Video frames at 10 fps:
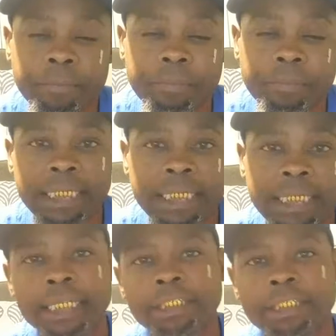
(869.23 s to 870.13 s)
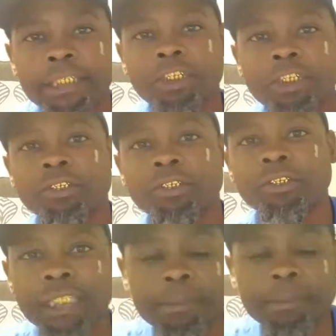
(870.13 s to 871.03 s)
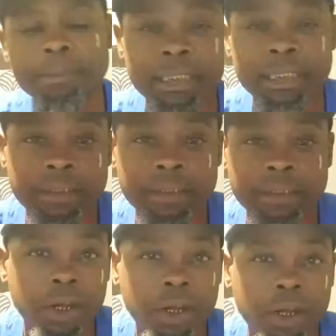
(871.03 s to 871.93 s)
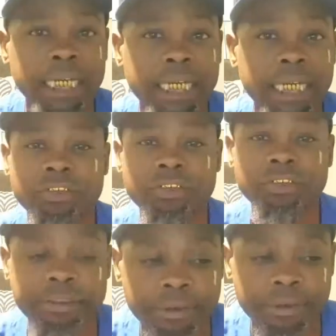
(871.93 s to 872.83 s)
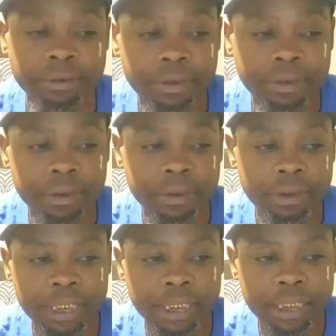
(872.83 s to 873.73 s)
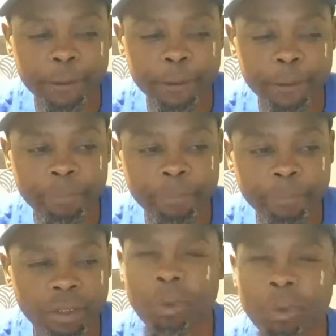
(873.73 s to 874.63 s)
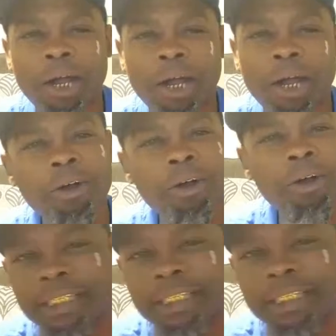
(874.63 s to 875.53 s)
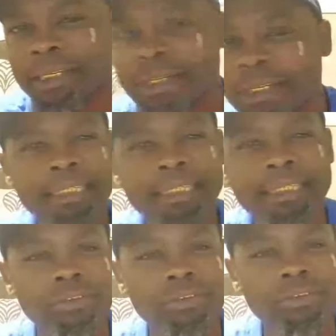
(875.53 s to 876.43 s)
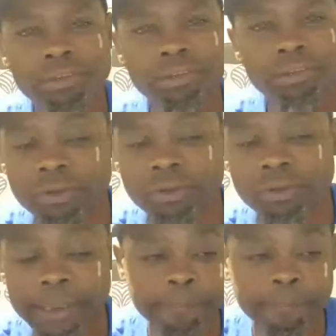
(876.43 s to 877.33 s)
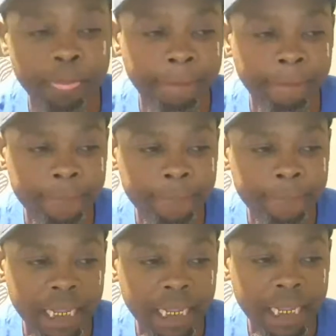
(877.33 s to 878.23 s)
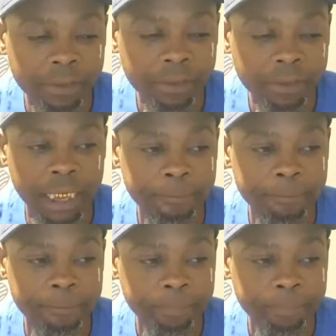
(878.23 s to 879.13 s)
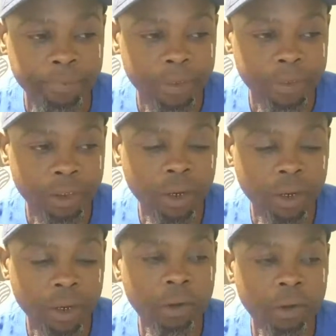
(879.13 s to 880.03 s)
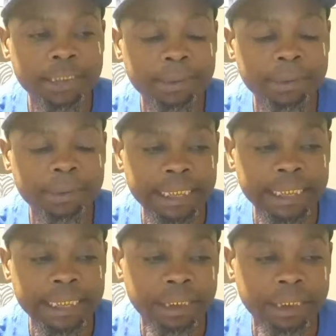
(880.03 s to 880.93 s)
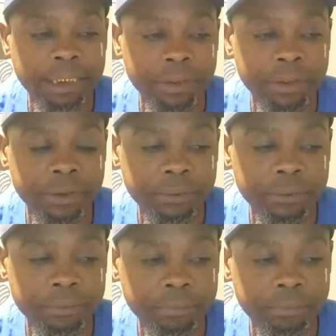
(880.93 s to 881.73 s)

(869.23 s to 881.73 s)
Yeah, you know what's crazy? Because there are a lot of distractions. And there will always be a lot of distractions. You know what I mean? I feel like there will always be things that will